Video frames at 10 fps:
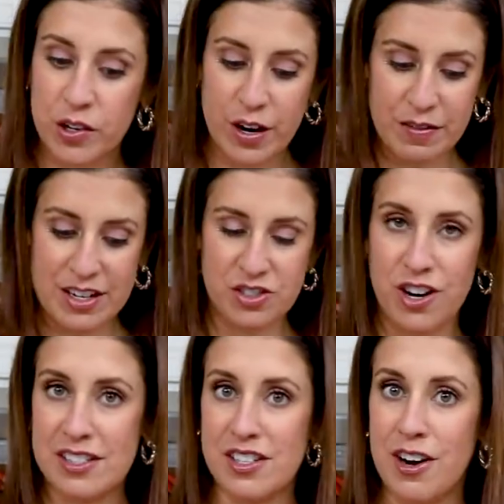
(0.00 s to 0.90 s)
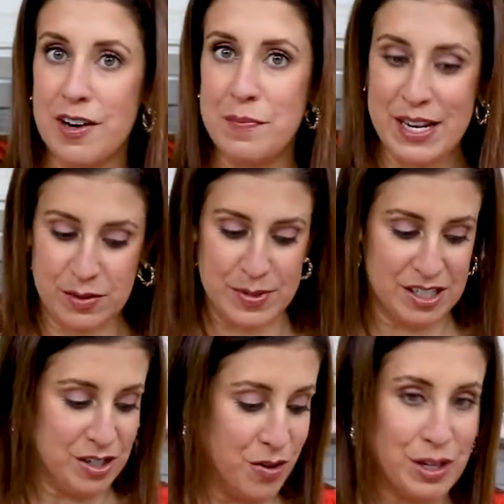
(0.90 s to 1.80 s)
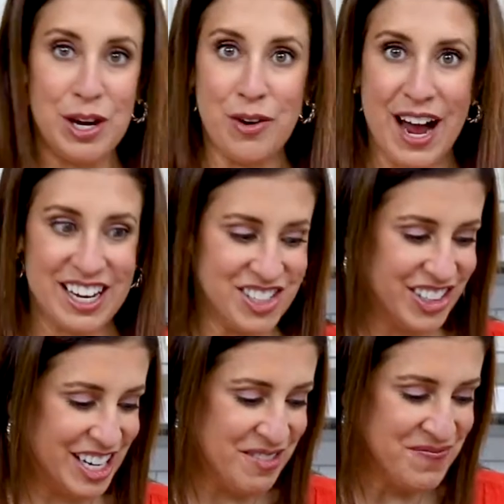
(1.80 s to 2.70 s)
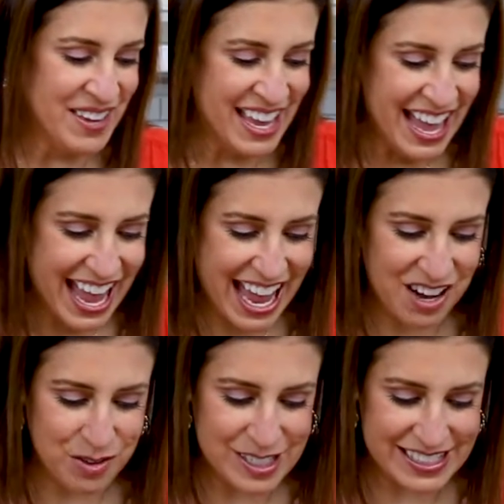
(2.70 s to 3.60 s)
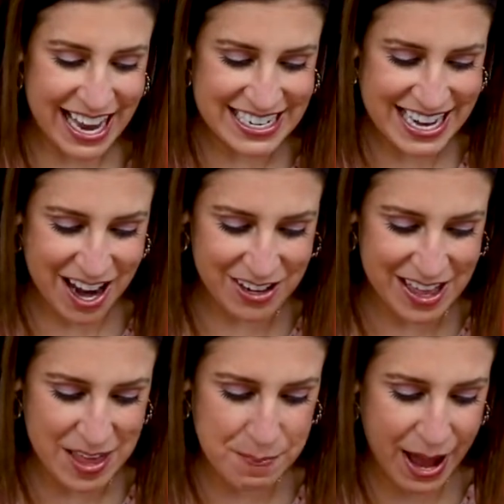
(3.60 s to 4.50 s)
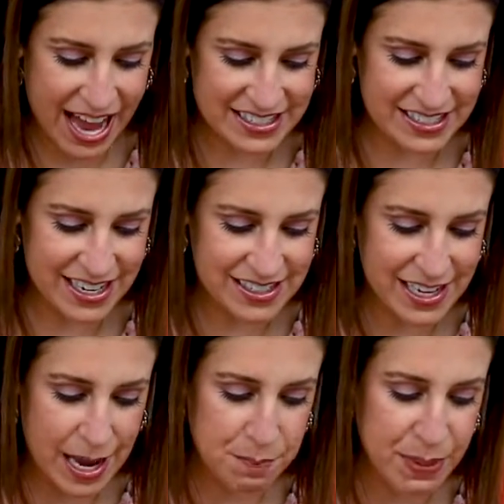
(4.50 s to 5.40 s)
of the great restaurants are in basements in Tokyo, actually. And we sat down and they passed us a